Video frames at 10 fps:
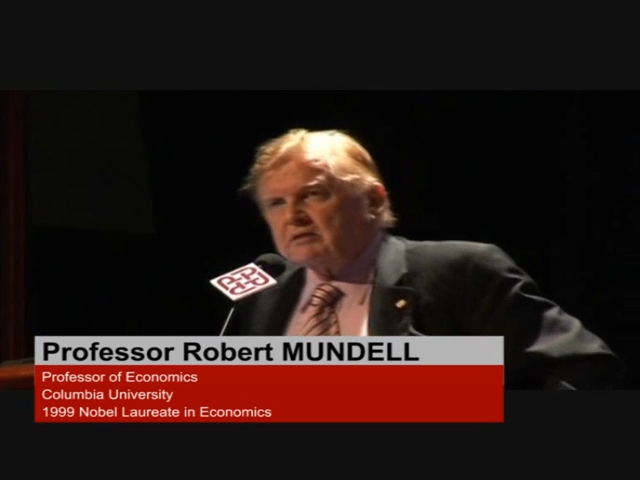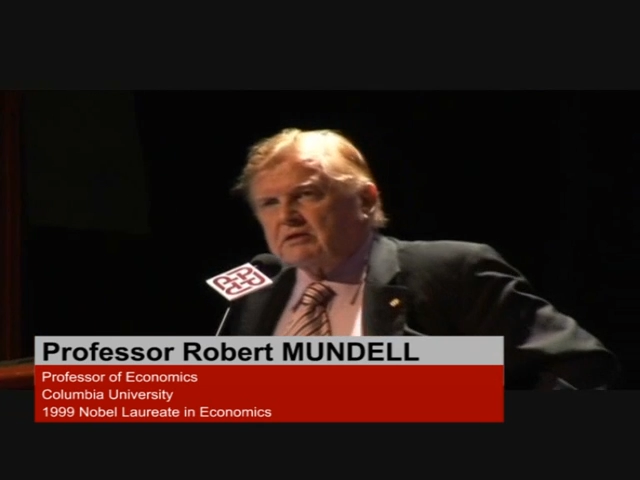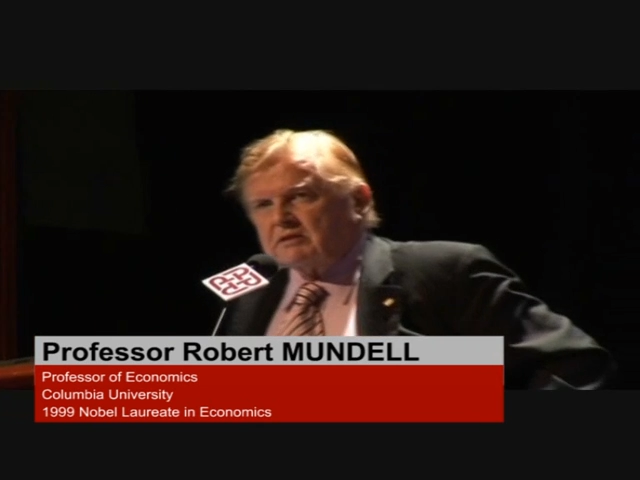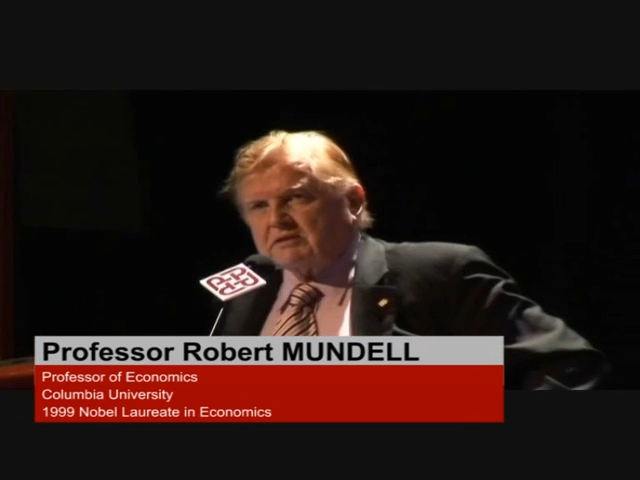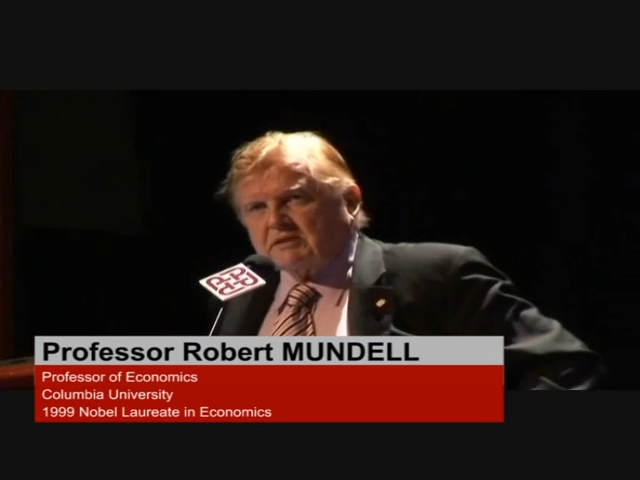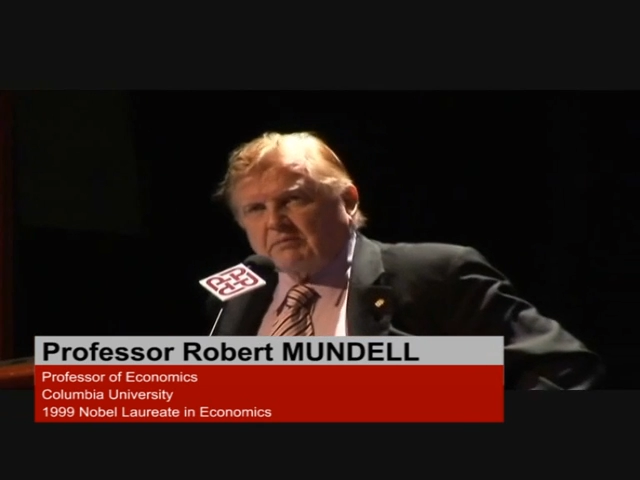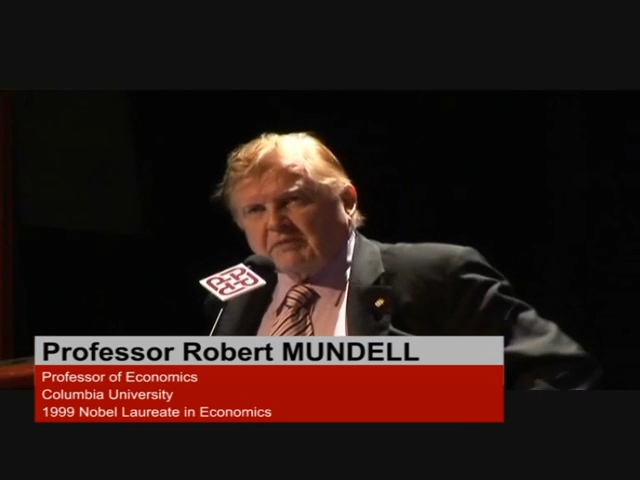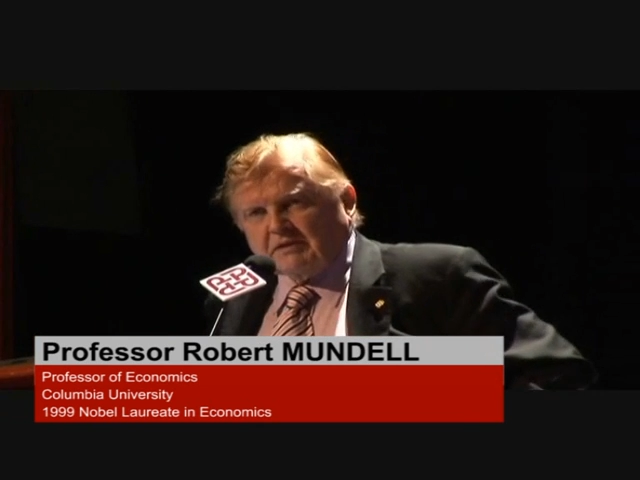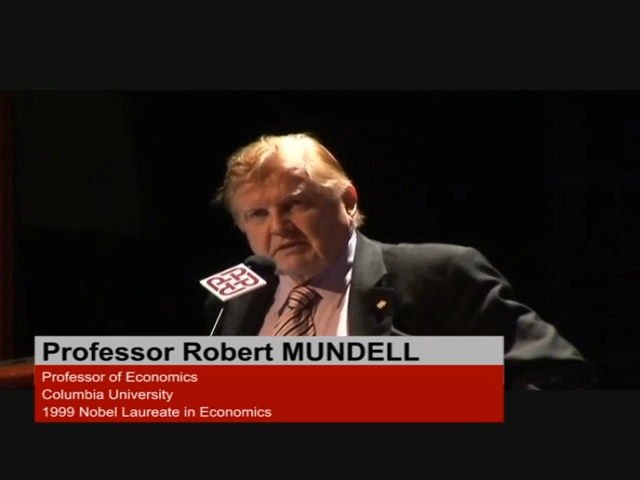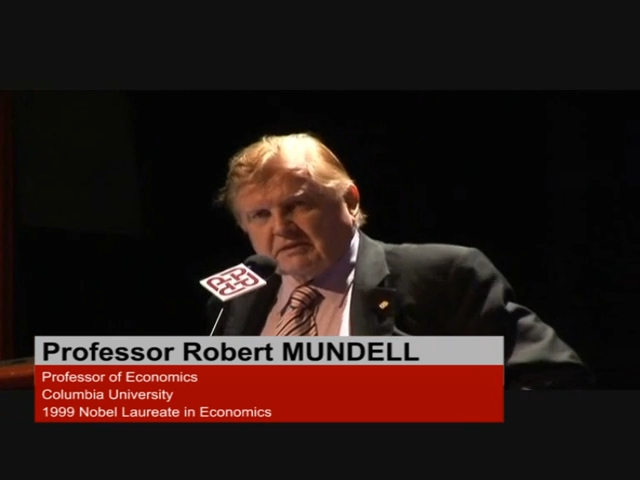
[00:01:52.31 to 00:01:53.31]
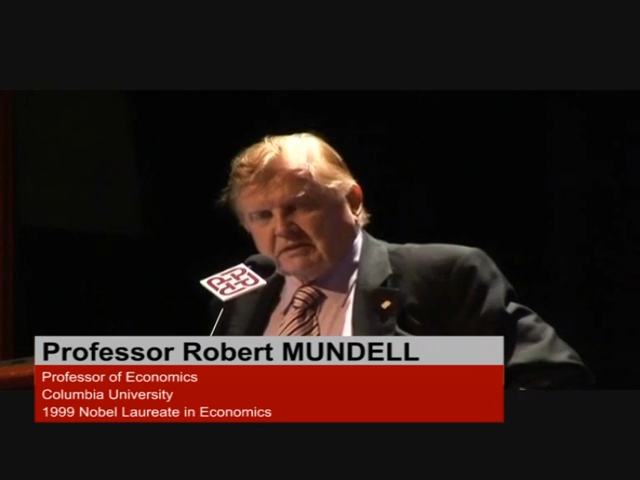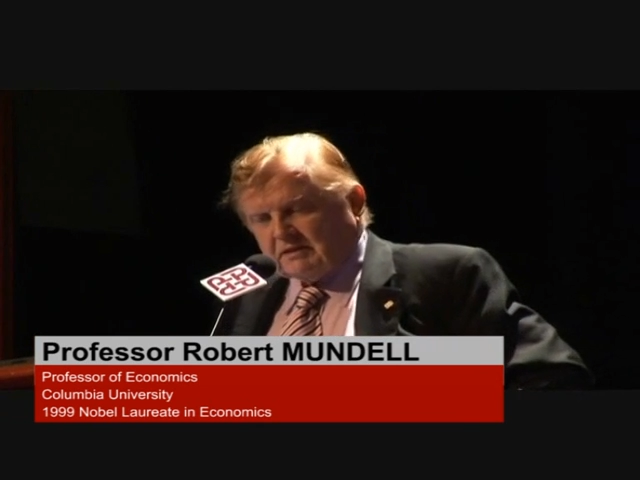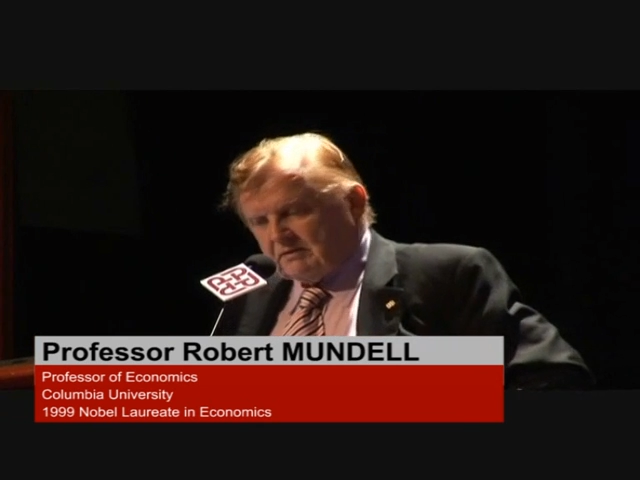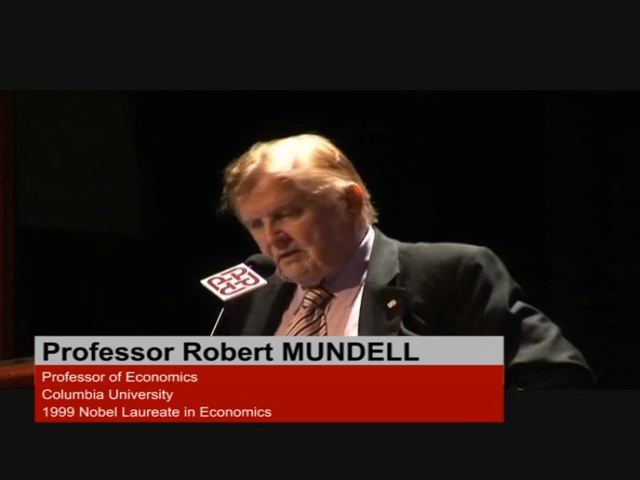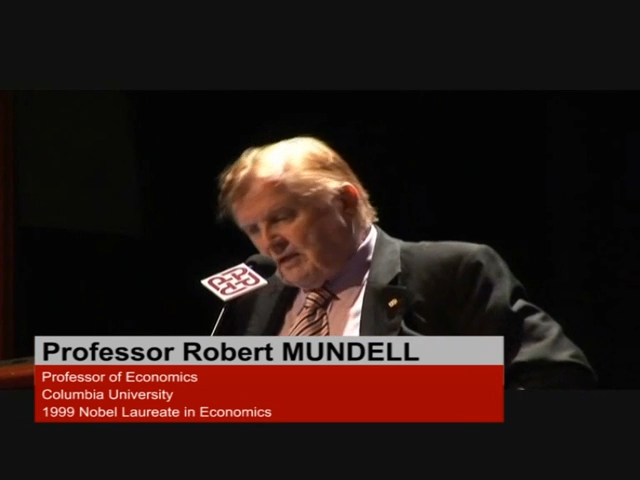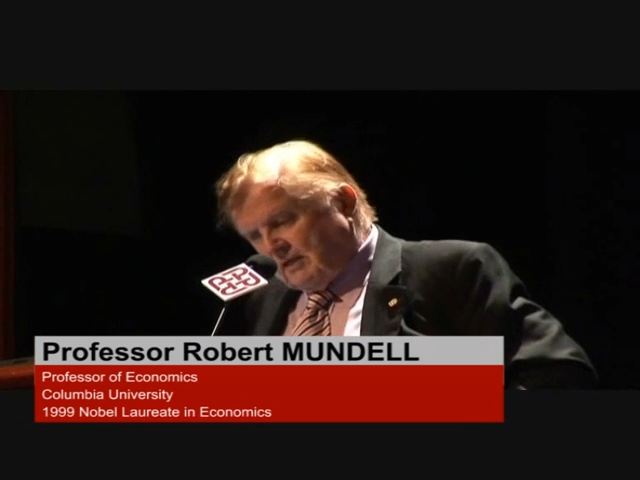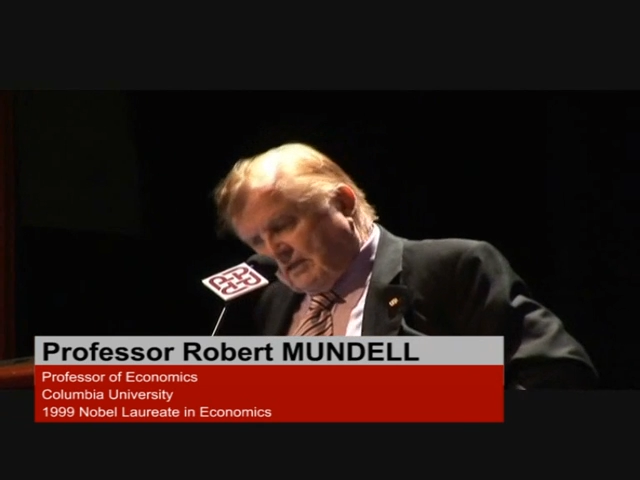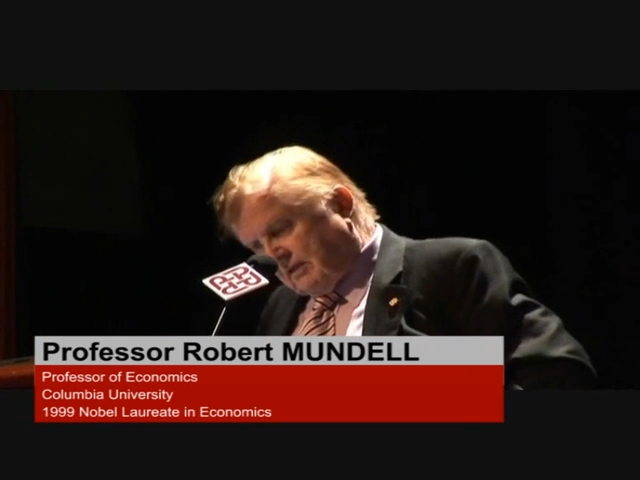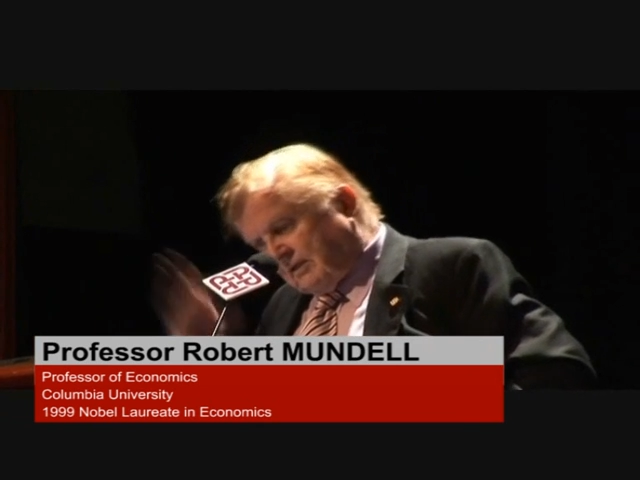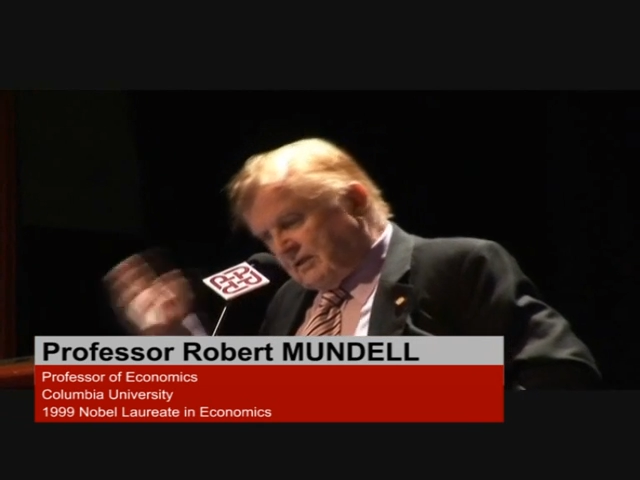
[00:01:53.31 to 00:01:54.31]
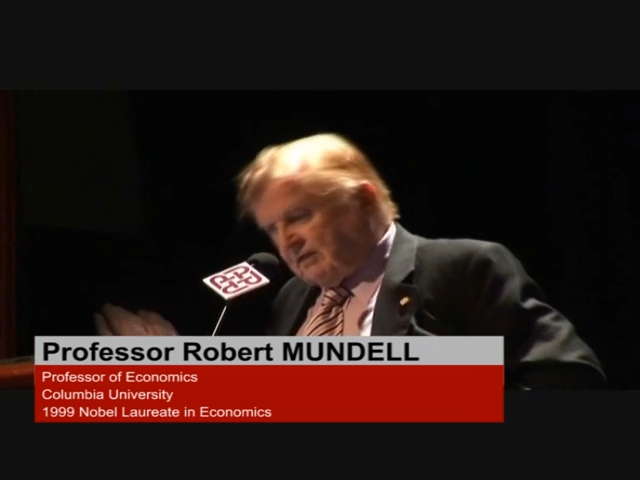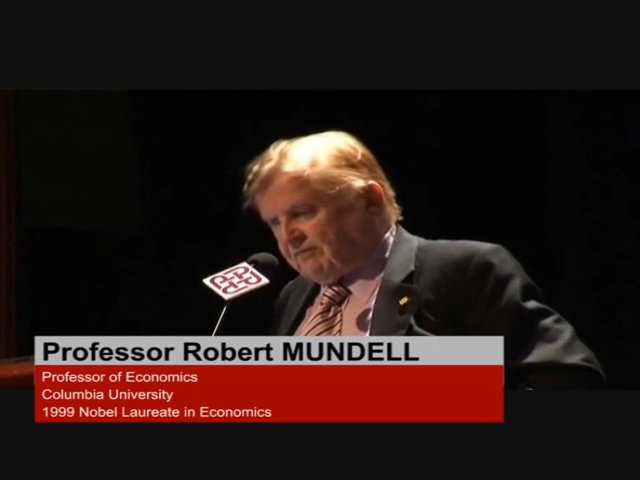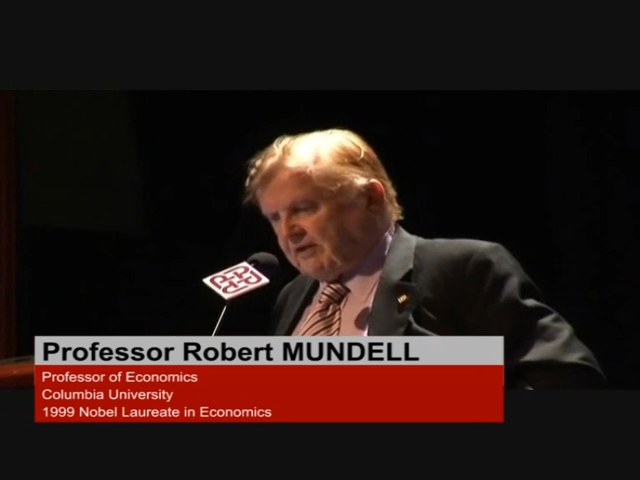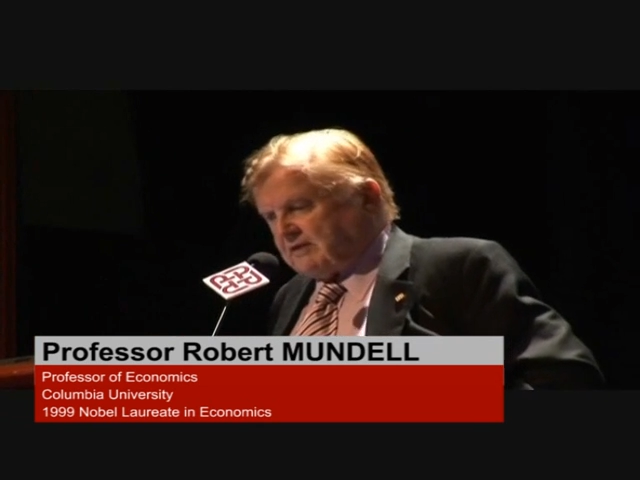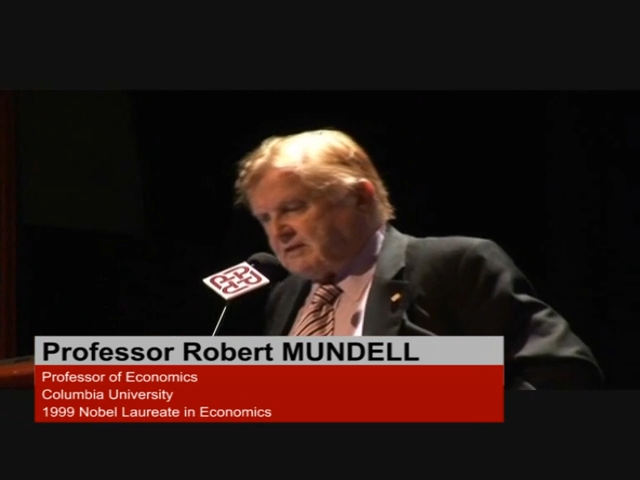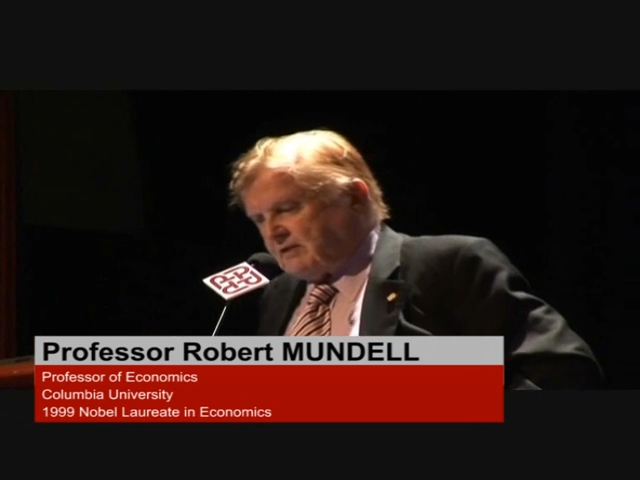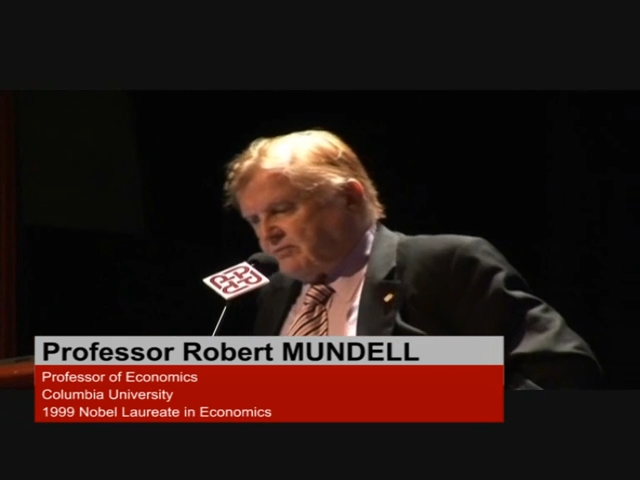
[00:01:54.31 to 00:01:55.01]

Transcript: just some of these events